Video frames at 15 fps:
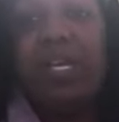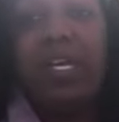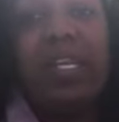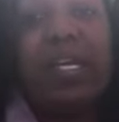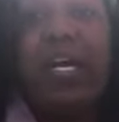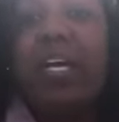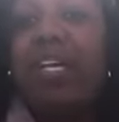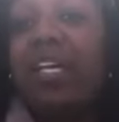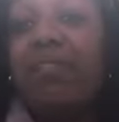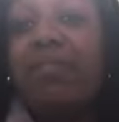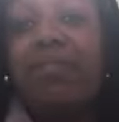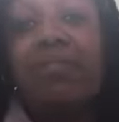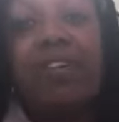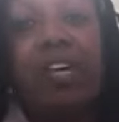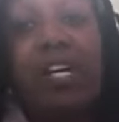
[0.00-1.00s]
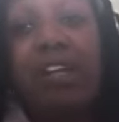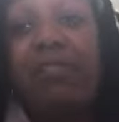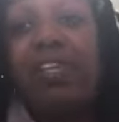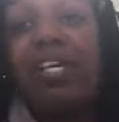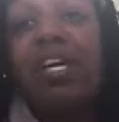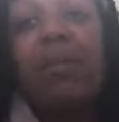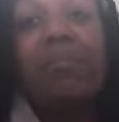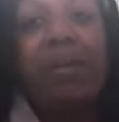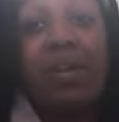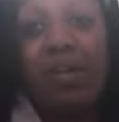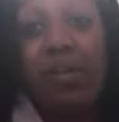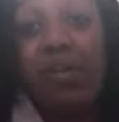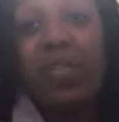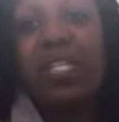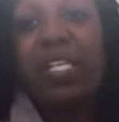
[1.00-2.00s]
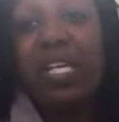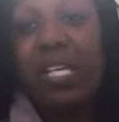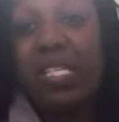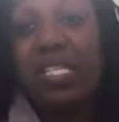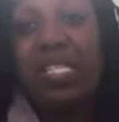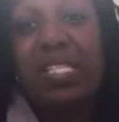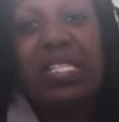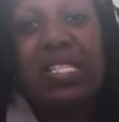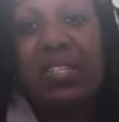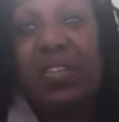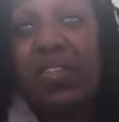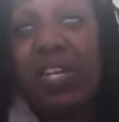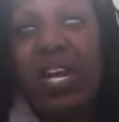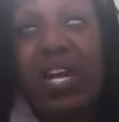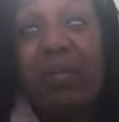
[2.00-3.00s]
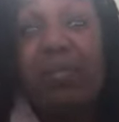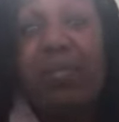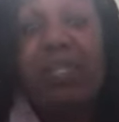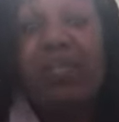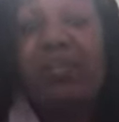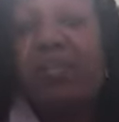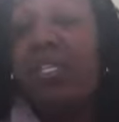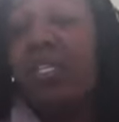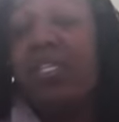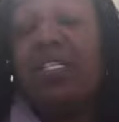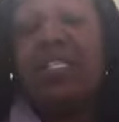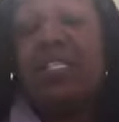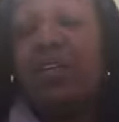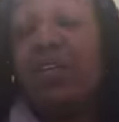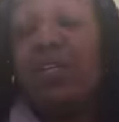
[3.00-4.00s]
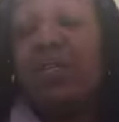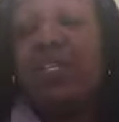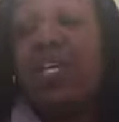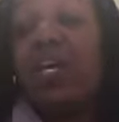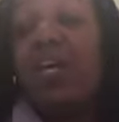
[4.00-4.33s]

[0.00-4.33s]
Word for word: And I give a fuck if they come back on the next season or not. Please don't.